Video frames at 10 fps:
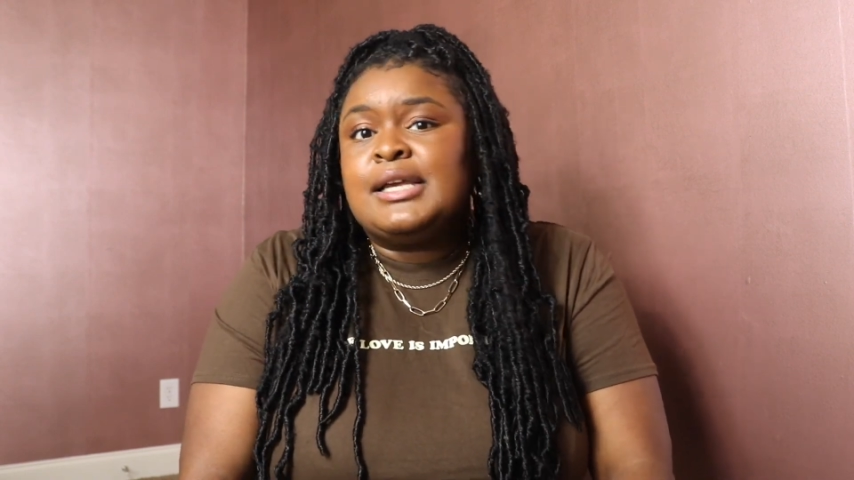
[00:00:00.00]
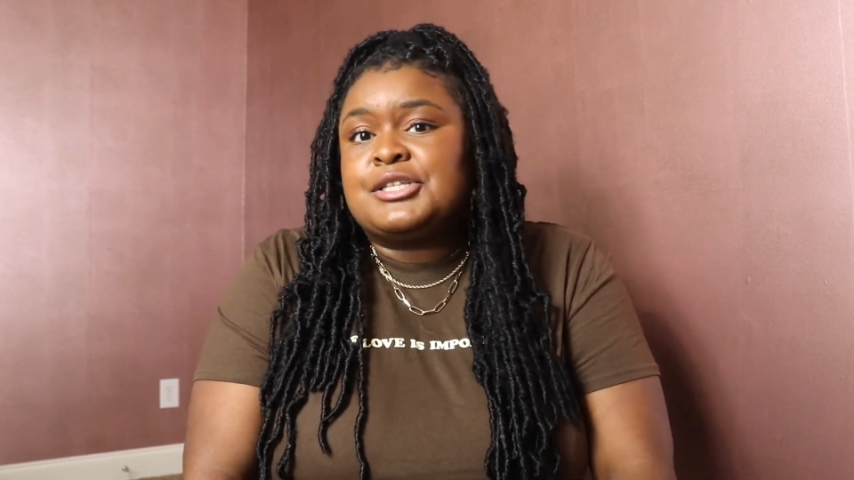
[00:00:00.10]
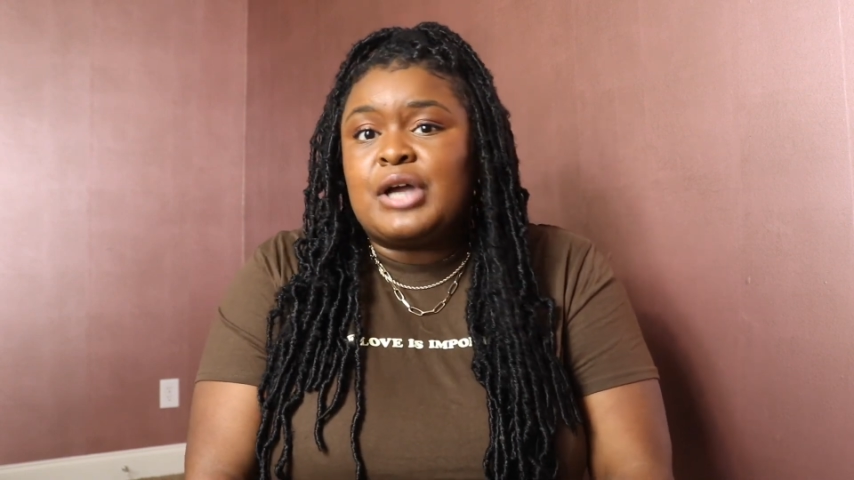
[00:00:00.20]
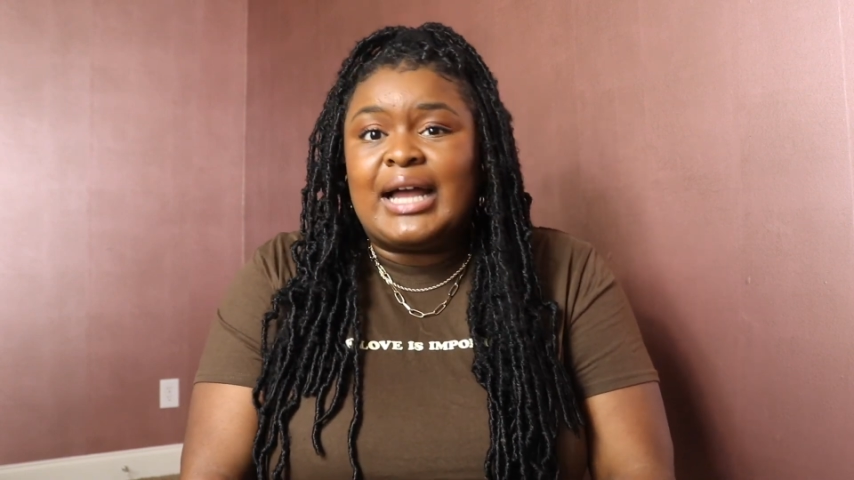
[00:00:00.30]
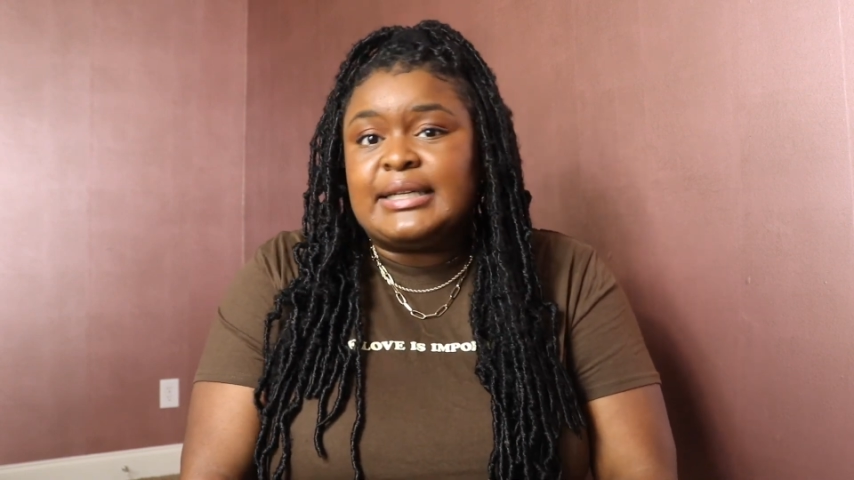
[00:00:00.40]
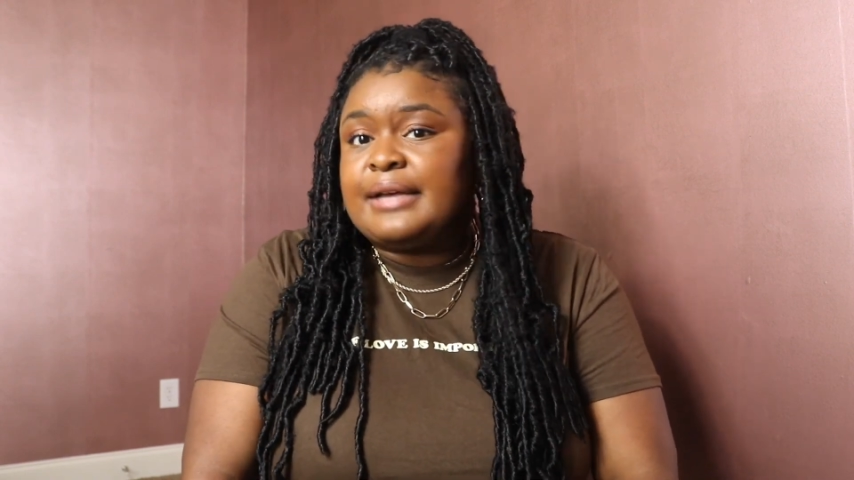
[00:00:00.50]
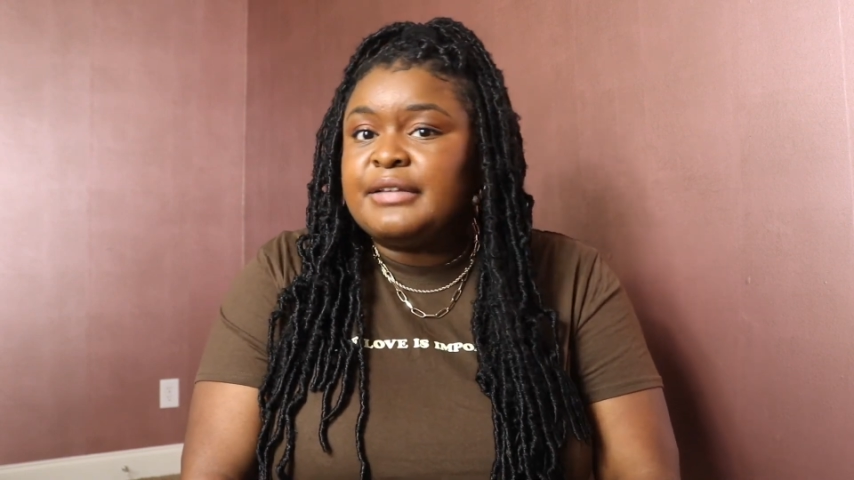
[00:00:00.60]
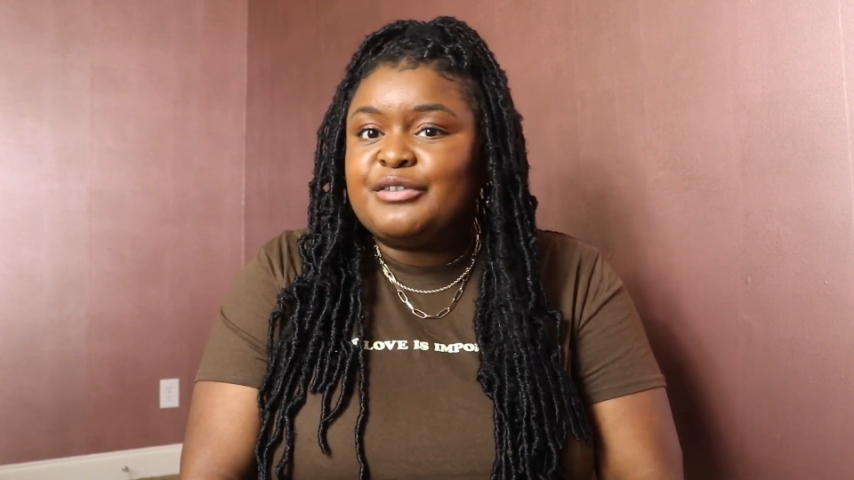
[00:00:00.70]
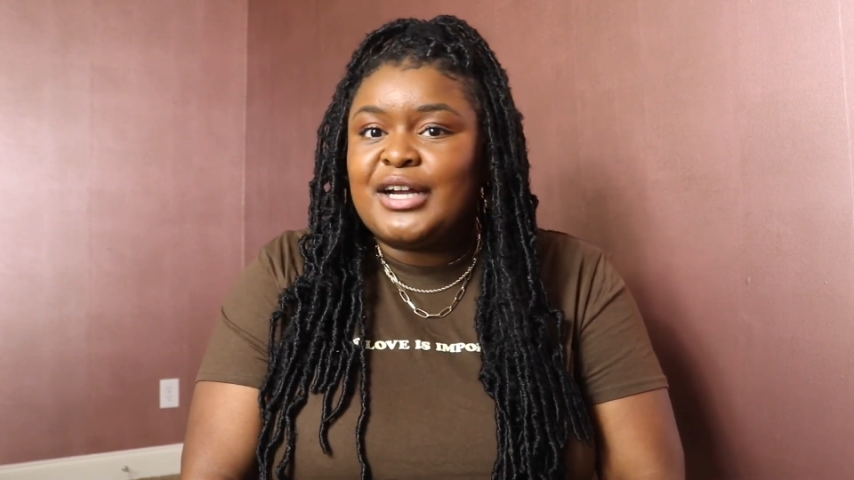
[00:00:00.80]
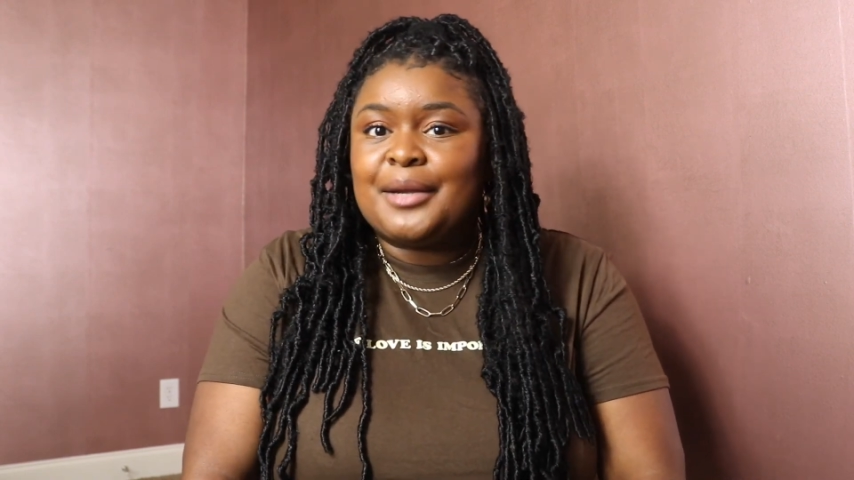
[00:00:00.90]
So I
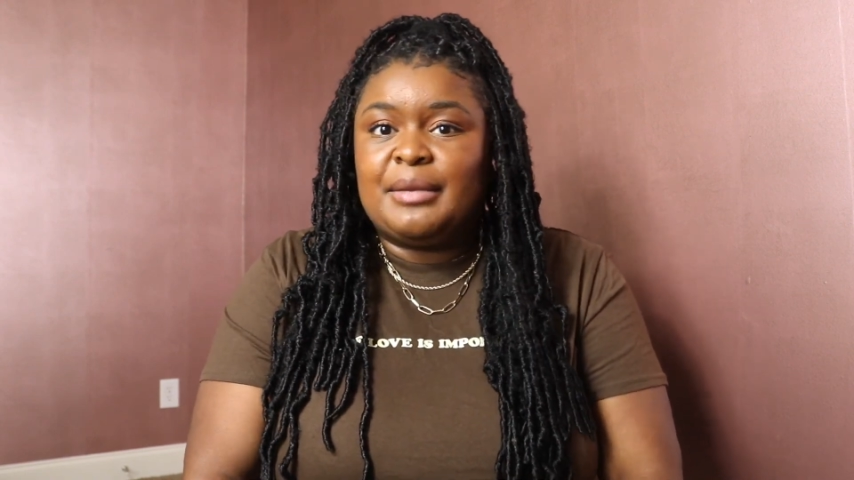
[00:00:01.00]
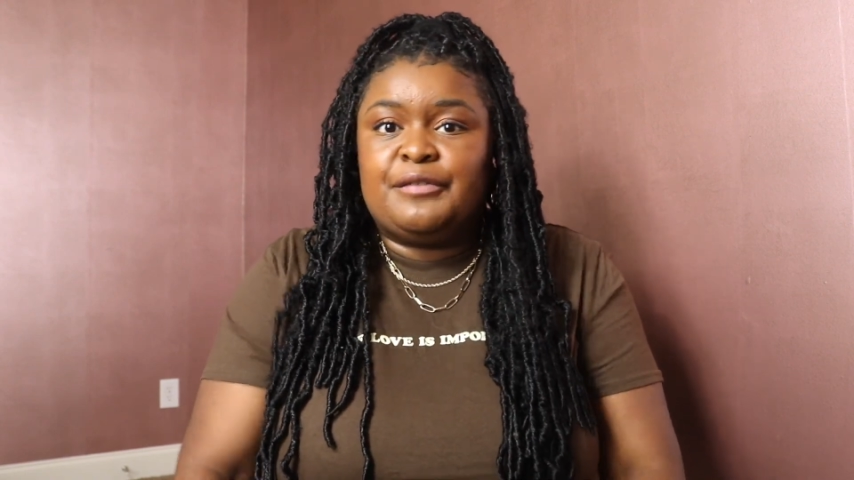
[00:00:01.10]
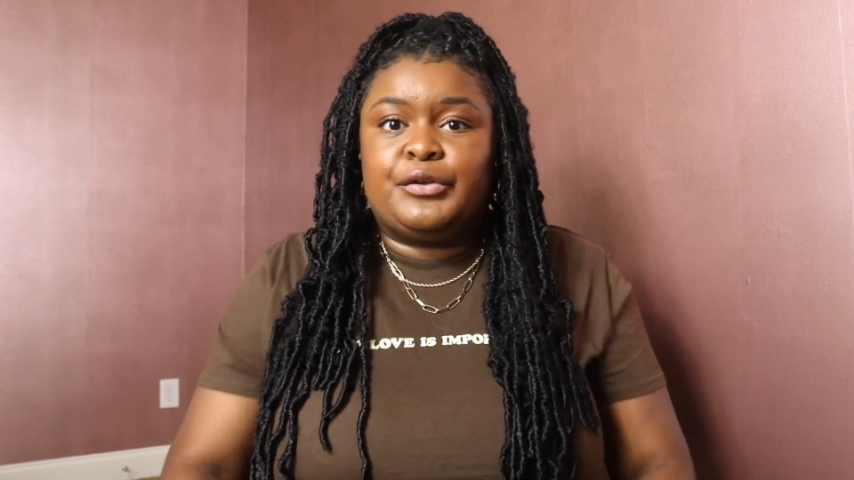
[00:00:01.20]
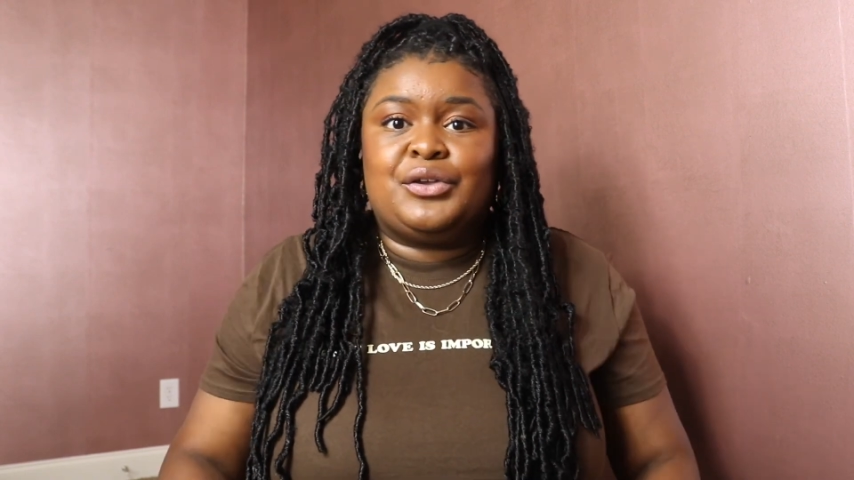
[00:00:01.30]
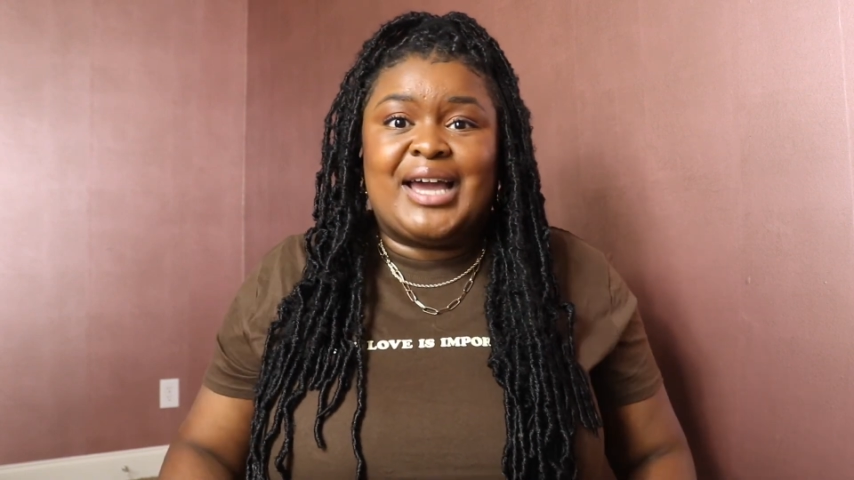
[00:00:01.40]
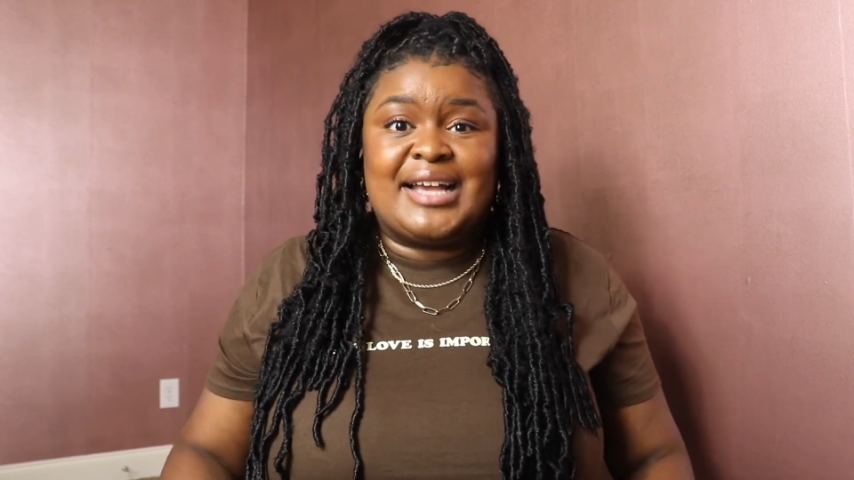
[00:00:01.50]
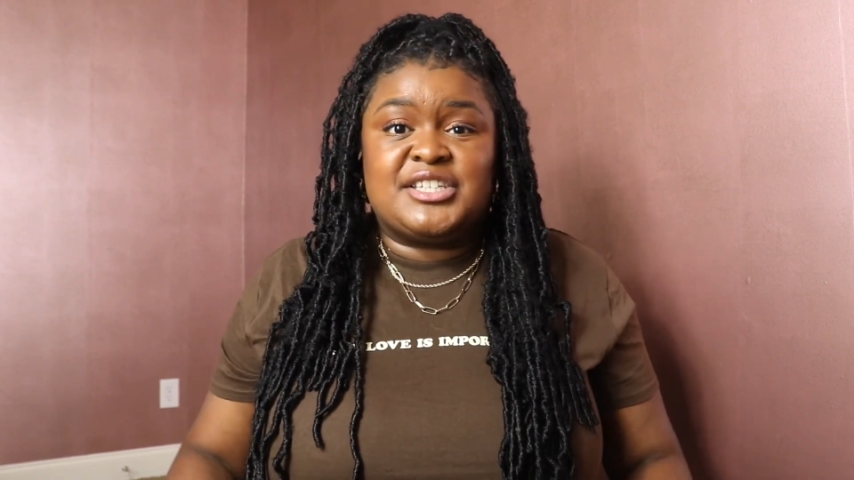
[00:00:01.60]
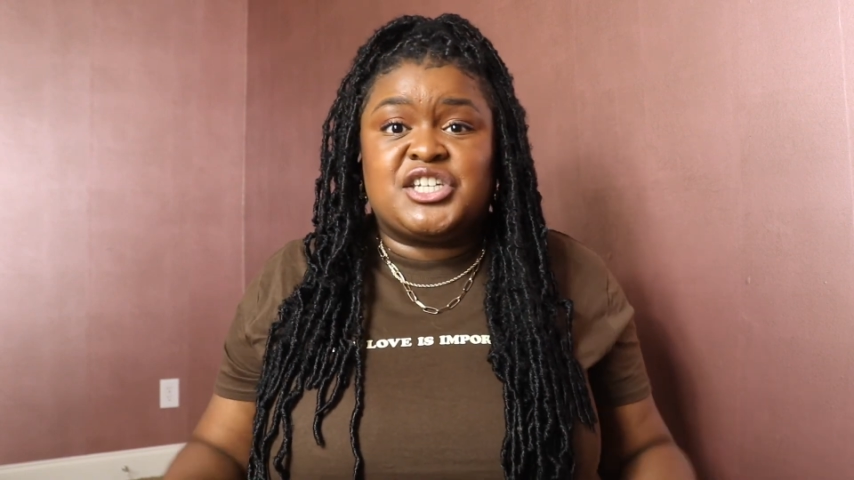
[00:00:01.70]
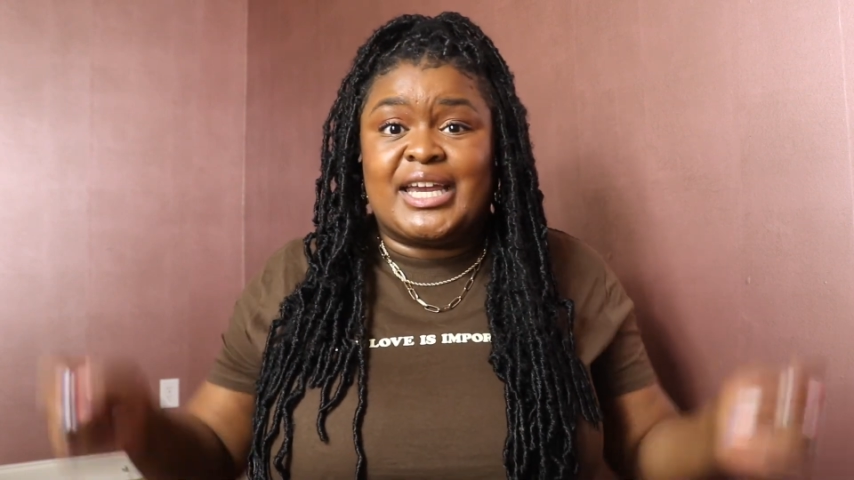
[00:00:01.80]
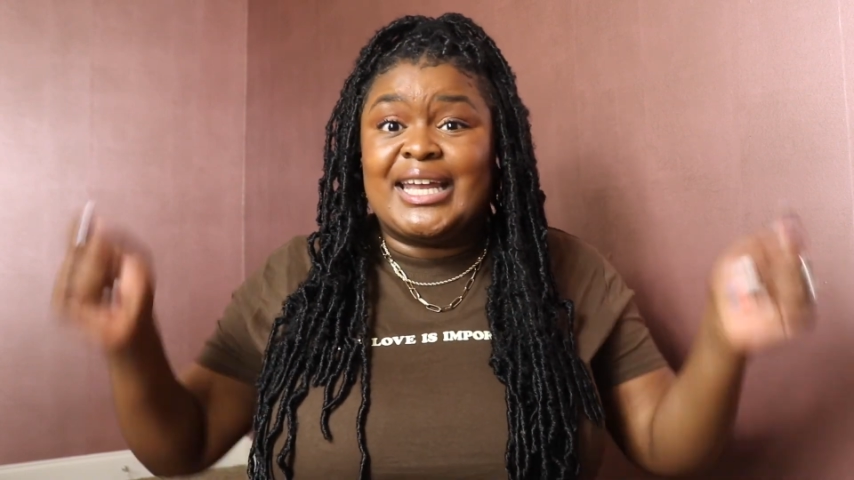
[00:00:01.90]
definitely recommend for you
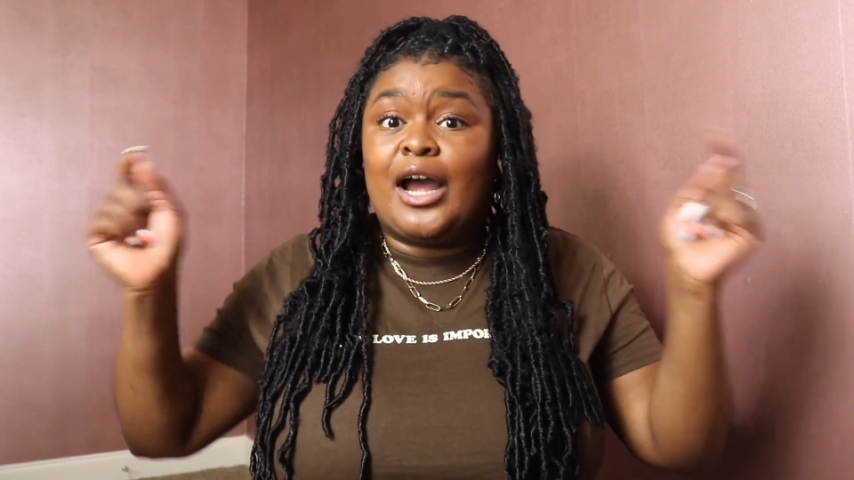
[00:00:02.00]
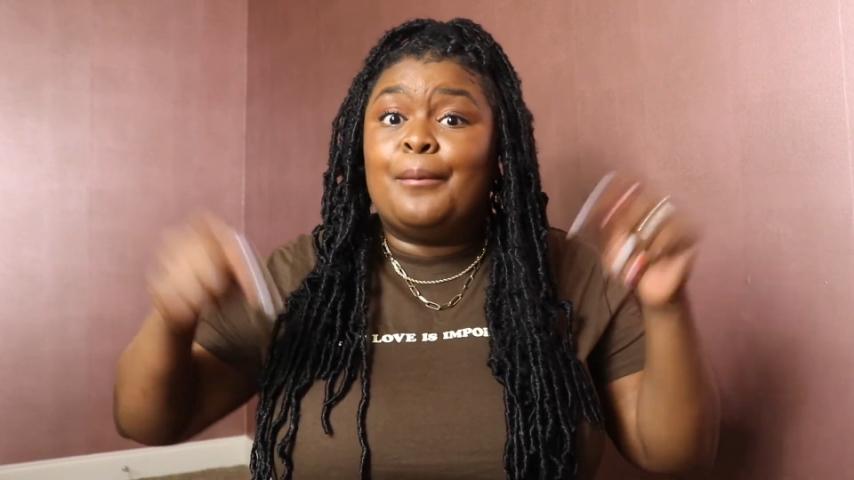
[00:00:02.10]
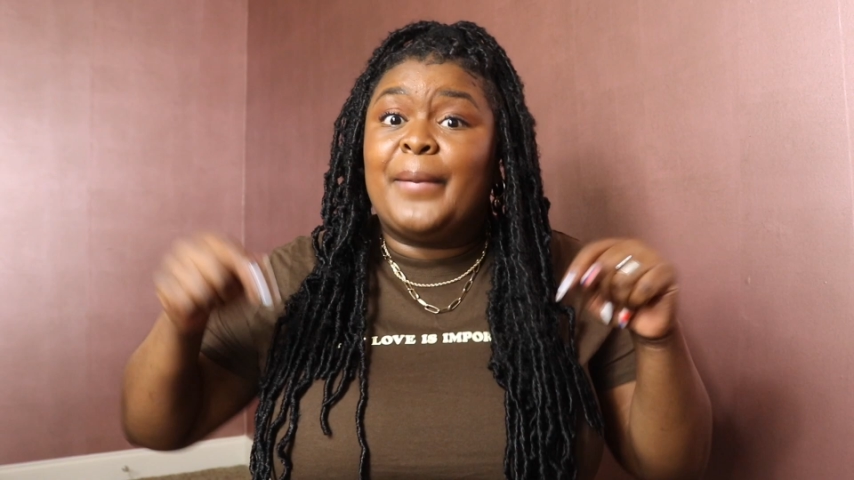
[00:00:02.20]
guys, check it out.